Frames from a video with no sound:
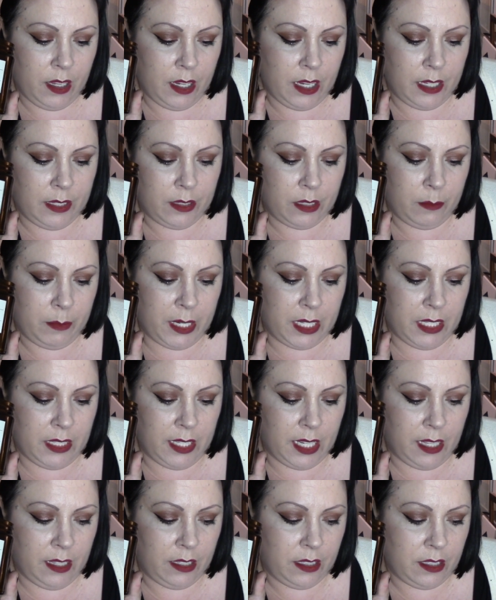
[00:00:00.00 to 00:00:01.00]
It's our
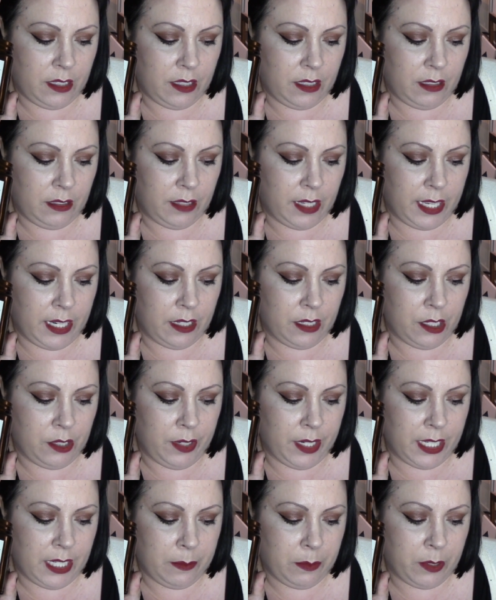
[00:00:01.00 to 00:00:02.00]
bestseller. Light it and
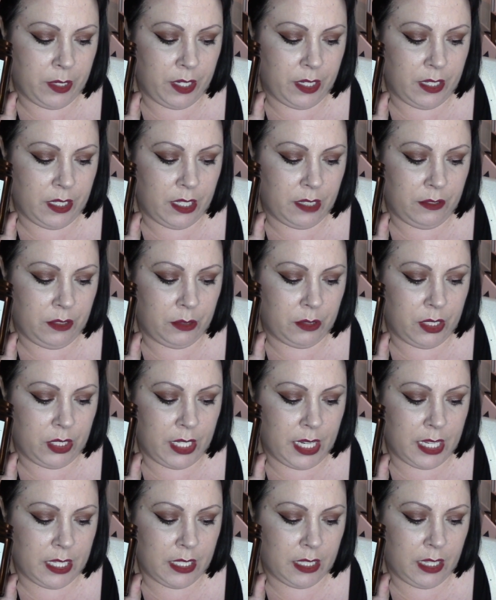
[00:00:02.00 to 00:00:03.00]
transport yourself to a
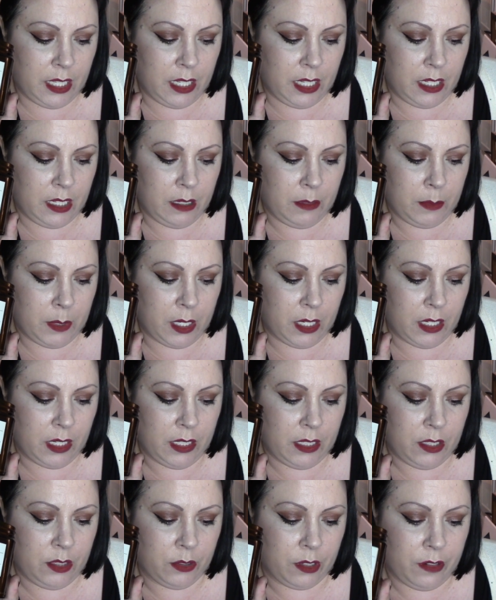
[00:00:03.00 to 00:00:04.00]
jazz club on
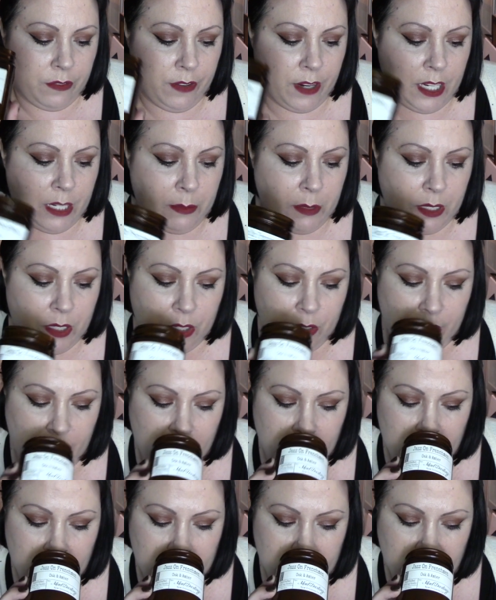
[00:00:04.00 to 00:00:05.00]
historic Frenchmen
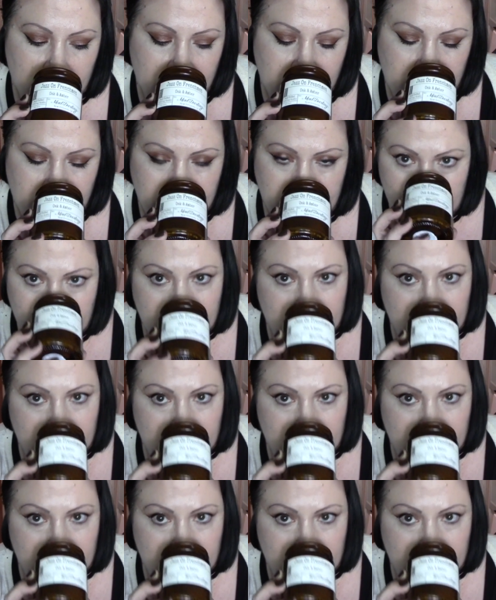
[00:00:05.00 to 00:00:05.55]
Street in the Marigny.